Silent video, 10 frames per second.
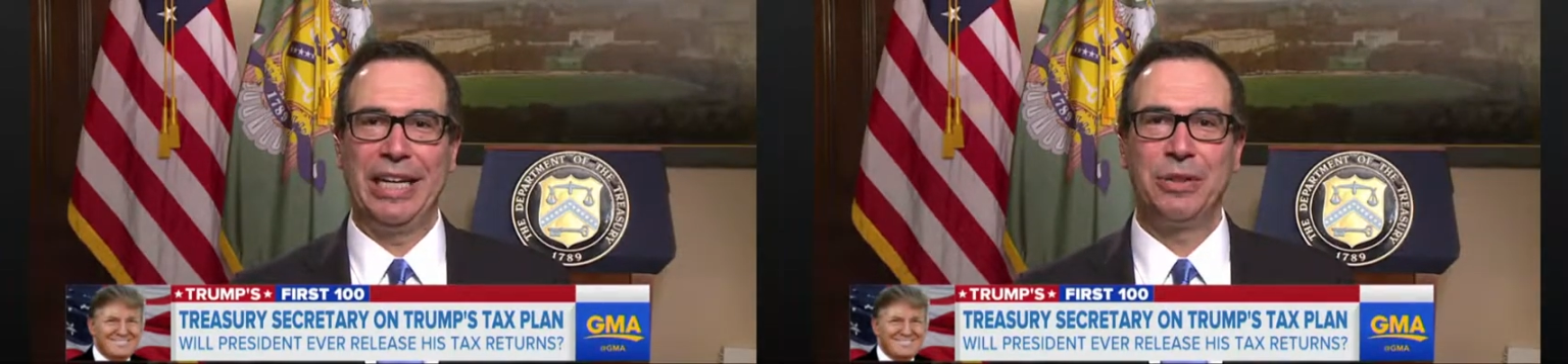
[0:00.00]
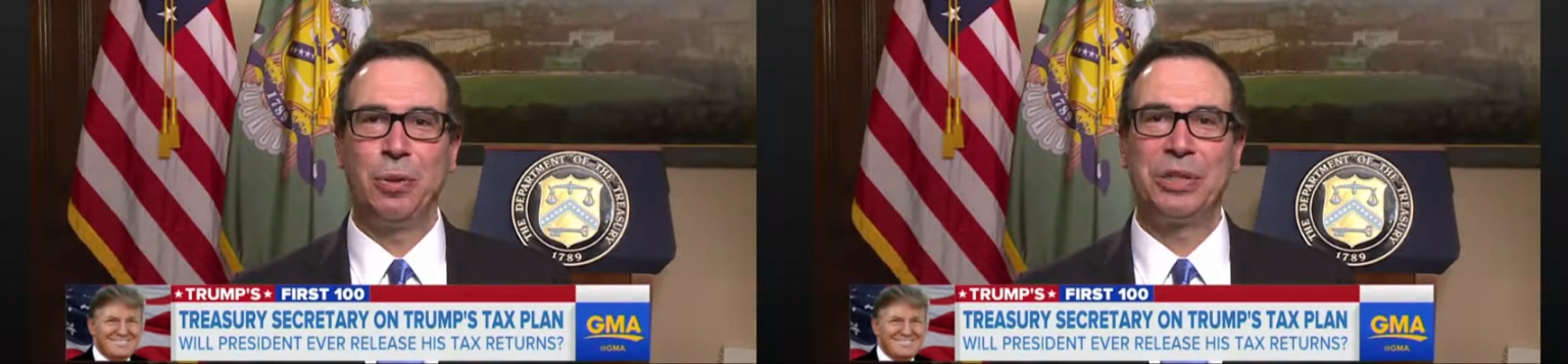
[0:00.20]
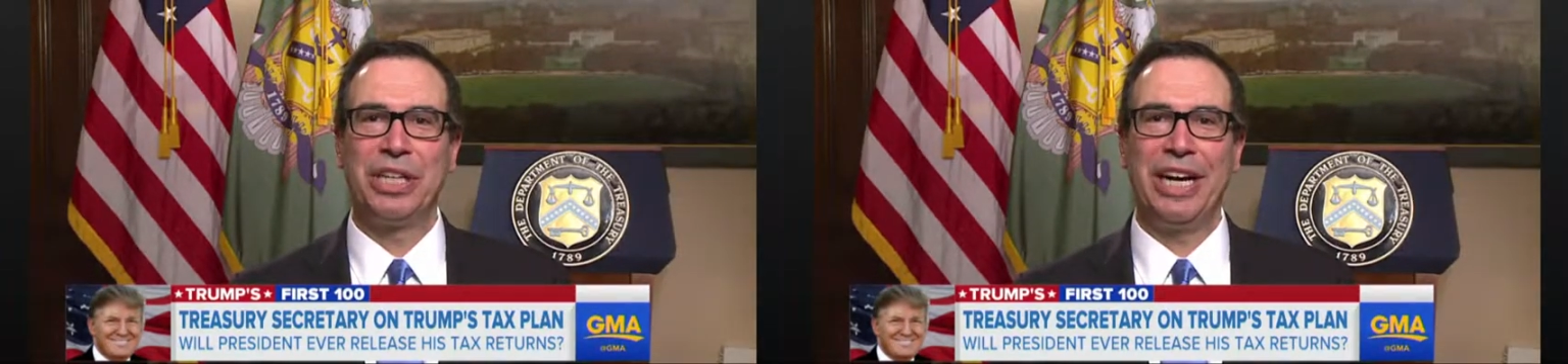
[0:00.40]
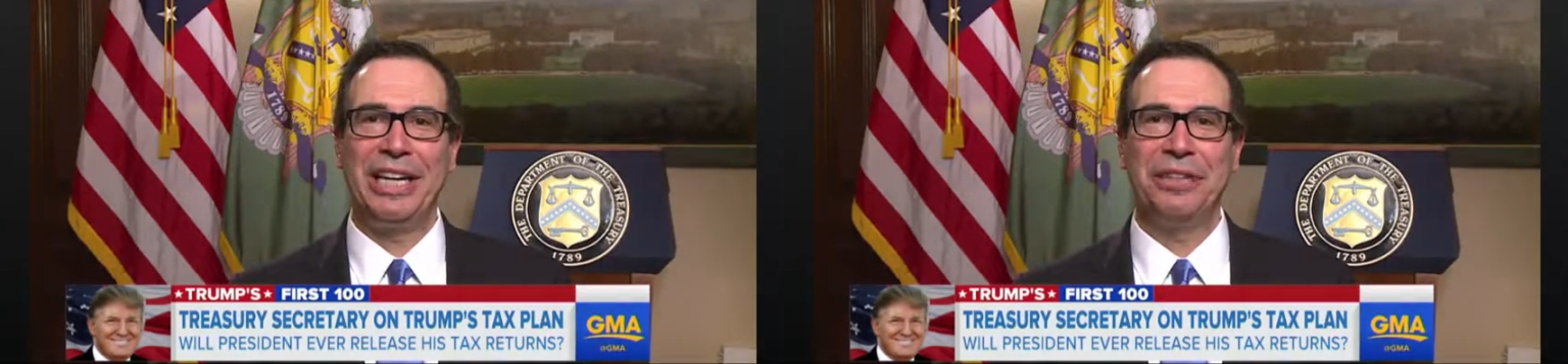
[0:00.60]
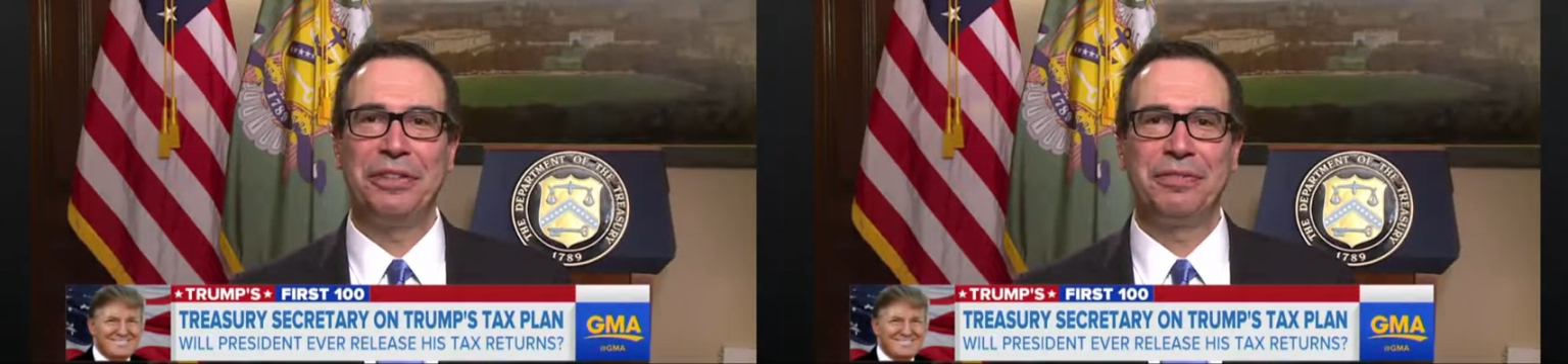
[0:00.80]
And we're
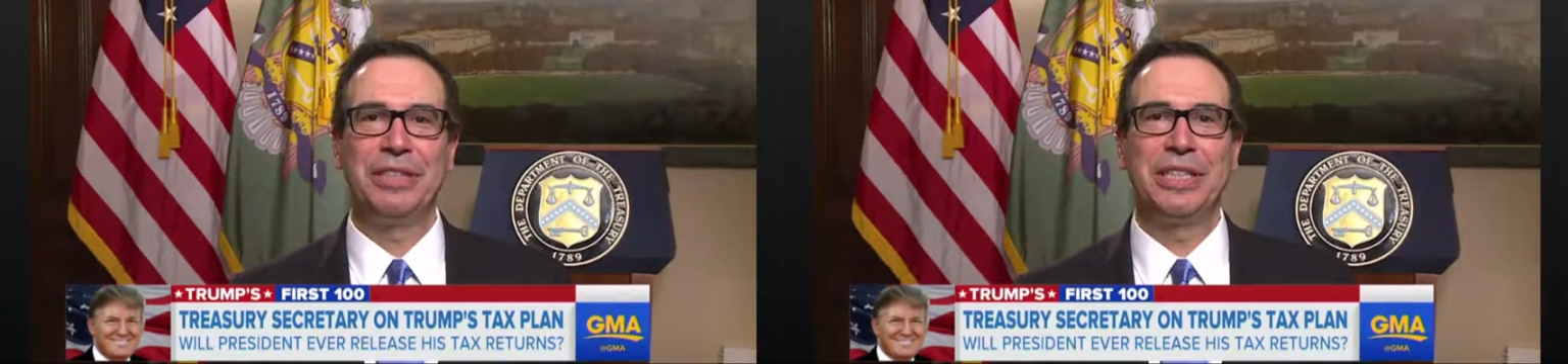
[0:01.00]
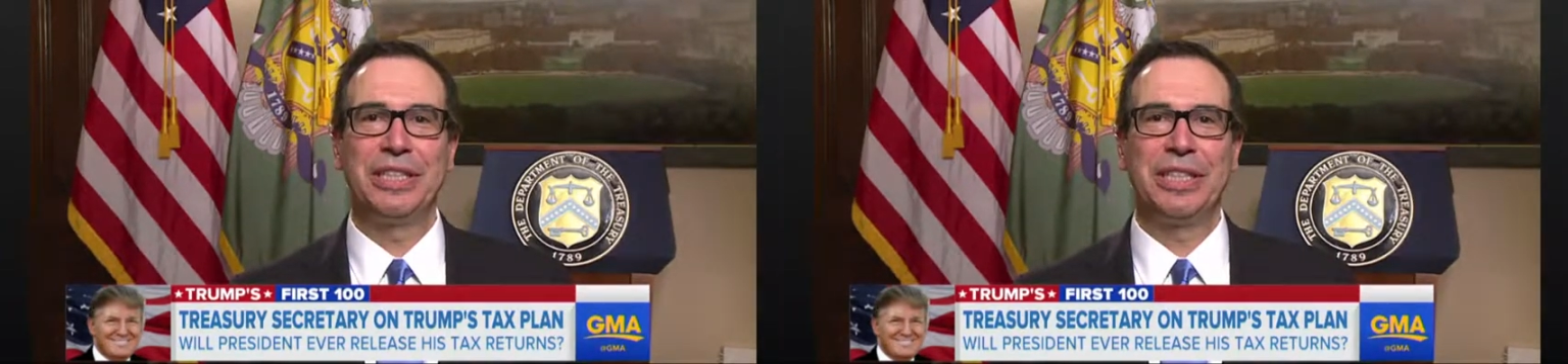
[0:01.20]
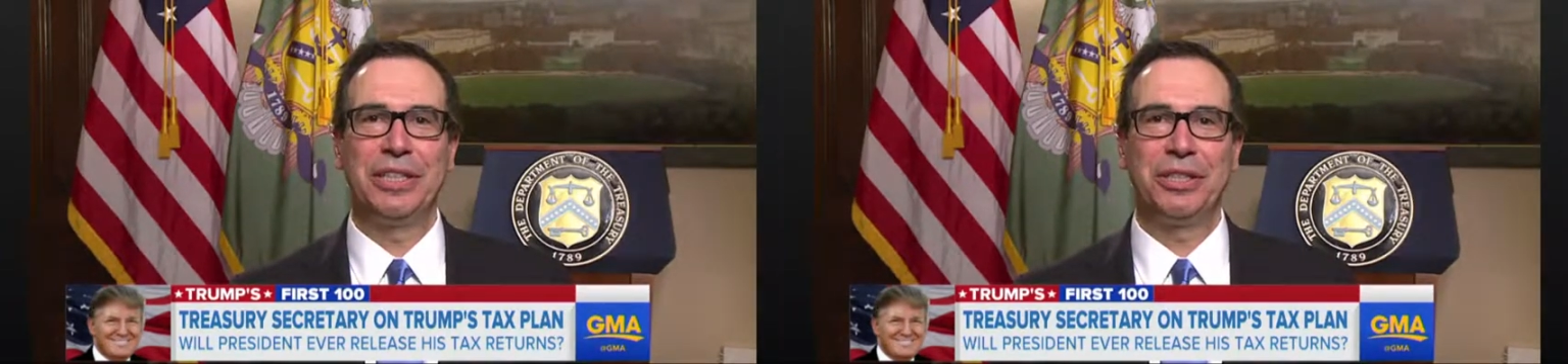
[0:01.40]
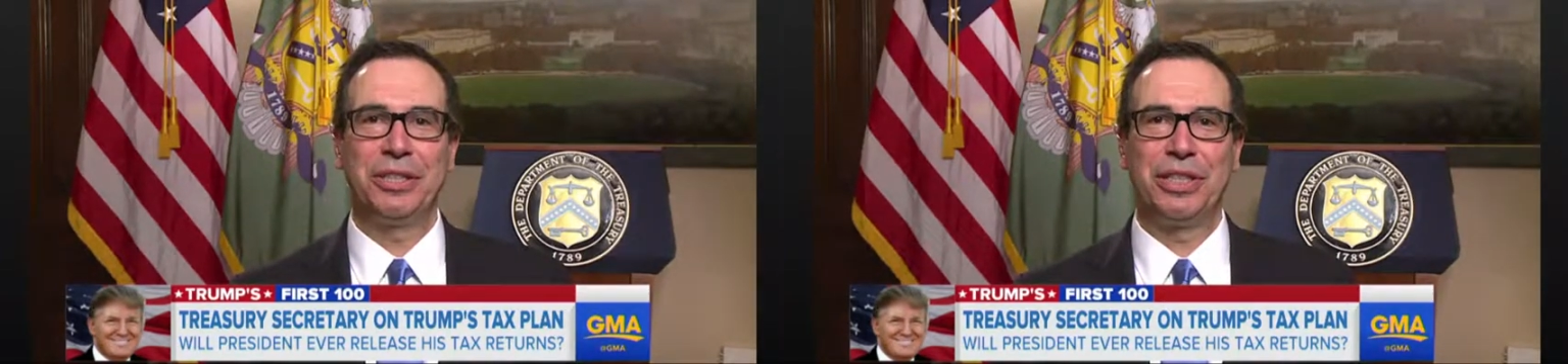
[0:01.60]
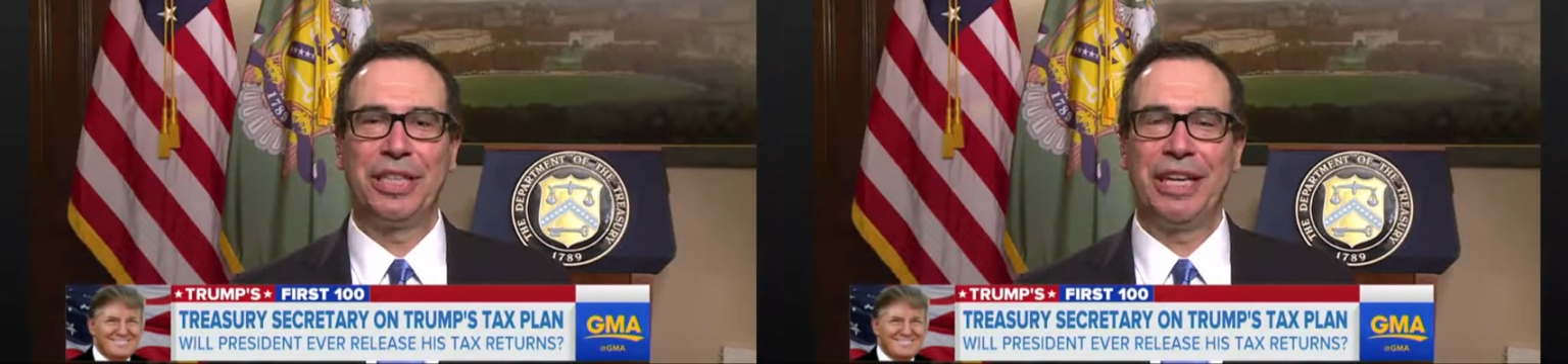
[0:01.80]
tired of, in this country,